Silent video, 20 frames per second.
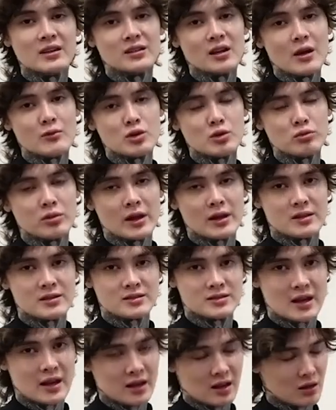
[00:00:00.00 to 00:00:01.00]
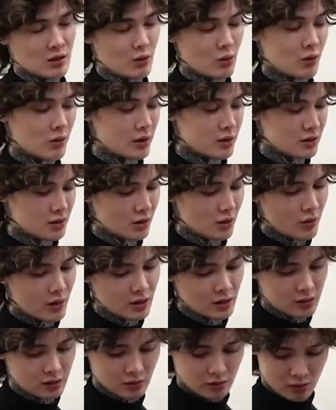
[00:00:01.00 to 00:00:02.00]
time you play the second chord, you're going
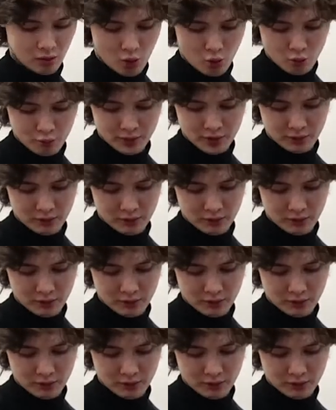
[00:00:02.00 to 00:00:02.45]
to do open